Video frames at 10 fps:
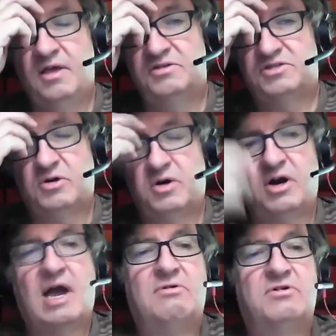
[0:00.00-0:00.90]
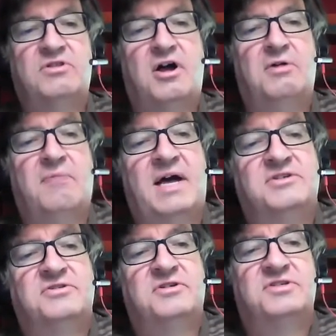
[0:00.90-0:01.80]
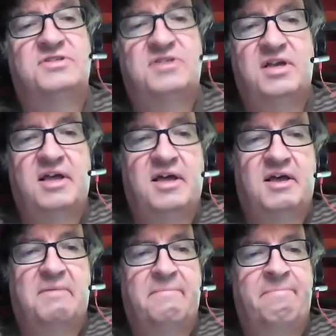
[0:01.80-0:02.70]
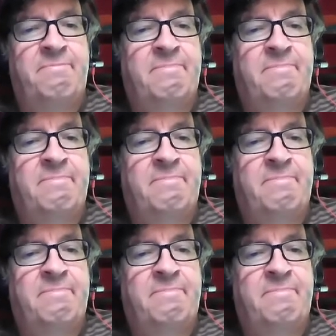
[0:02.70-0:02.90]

So our hour-long modules, um,